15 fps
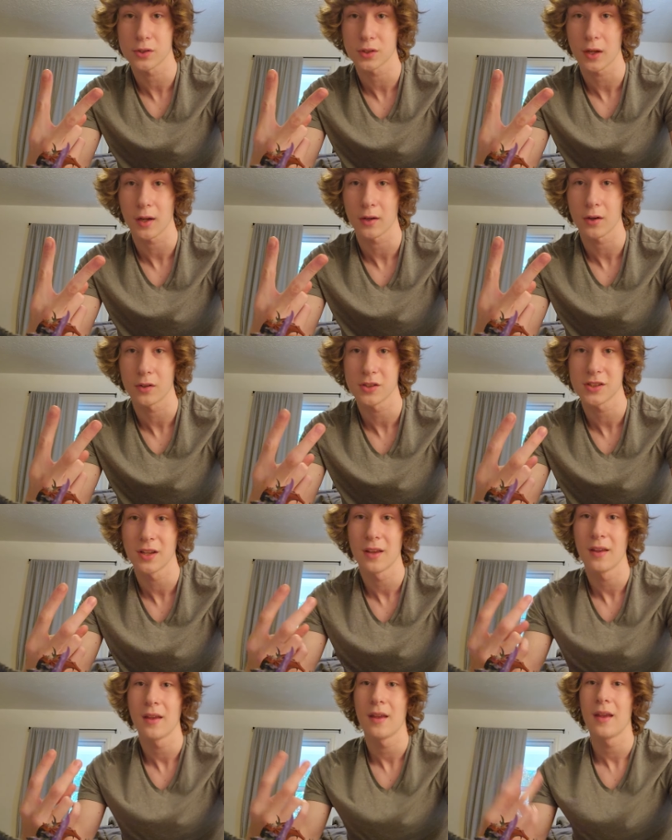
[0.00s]
Stalkers
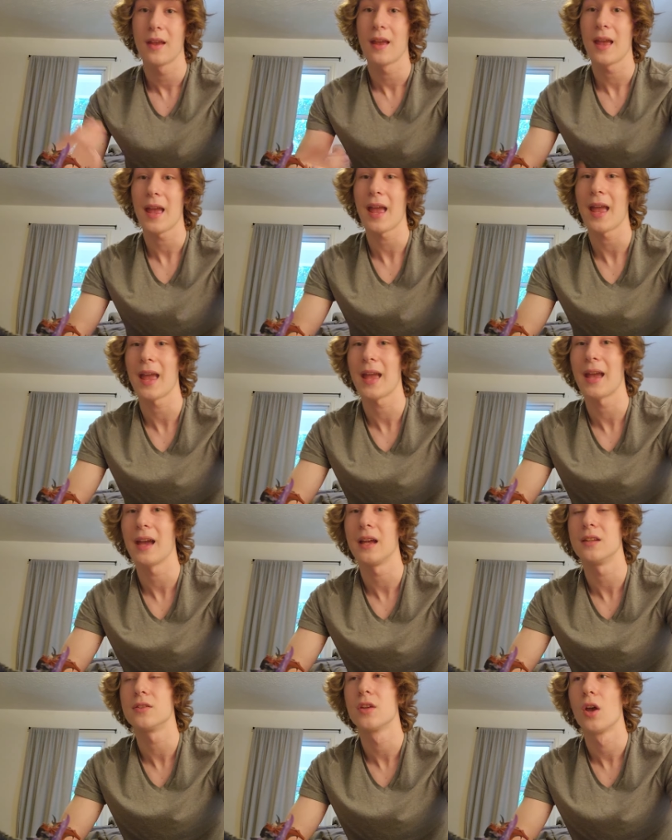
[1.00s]

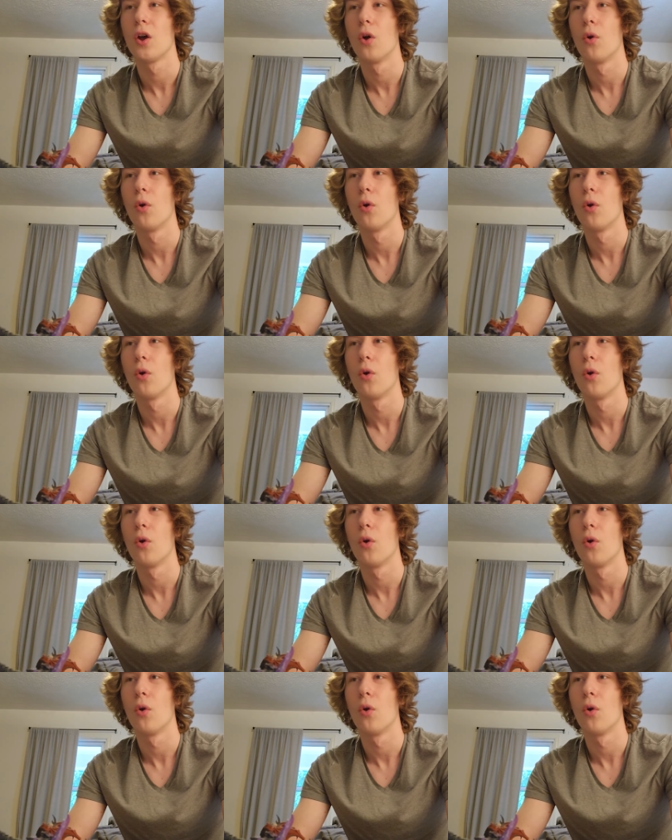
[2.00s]
and